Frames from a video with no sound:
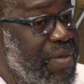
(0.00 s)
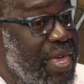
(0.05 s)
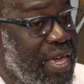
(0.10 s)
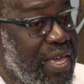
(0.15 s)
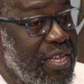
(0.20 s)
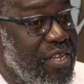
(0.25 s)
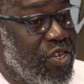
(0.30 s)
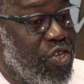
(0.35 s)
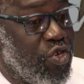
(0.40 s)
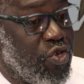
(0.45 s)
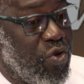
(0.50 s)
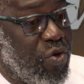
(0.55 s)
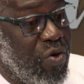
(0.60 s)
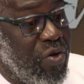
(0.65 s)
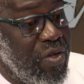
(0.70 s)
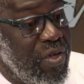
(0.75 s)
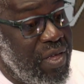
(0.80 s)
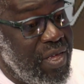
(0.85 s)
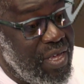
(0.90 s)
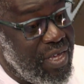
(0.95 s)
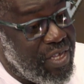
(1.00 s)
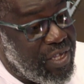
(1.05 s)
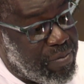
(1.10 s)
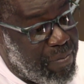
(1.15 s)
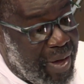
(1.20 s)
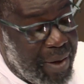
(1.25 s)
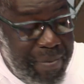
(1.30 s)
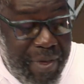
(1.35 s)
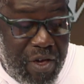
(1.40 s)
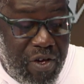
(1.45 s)
making sure
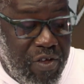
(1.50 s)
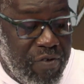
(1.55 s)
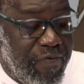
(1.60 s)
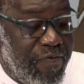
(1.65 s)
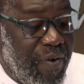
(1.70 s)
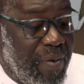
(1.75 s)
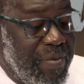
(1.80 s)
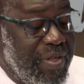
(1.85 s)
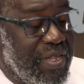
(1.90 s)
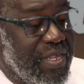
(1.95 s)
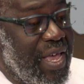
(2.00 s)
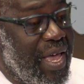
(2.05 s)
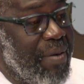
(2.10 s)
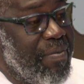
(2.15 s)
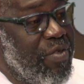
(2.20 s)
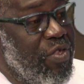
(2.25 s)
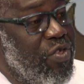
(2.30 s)
because from the time